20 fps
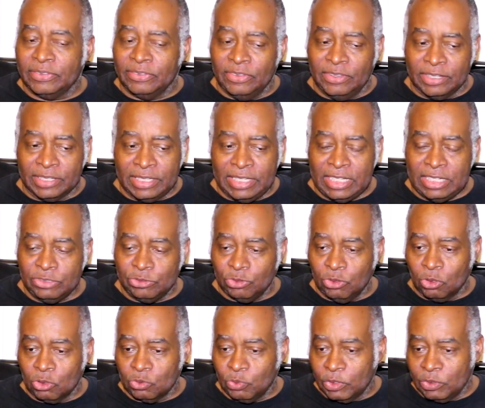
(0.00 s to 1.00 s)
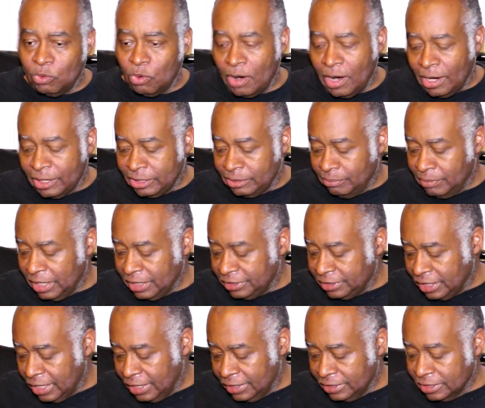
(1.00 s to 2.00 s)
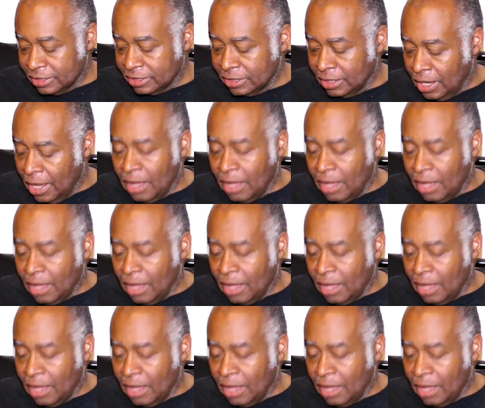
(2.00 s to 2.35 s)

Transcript: the keystrokes required to make changes.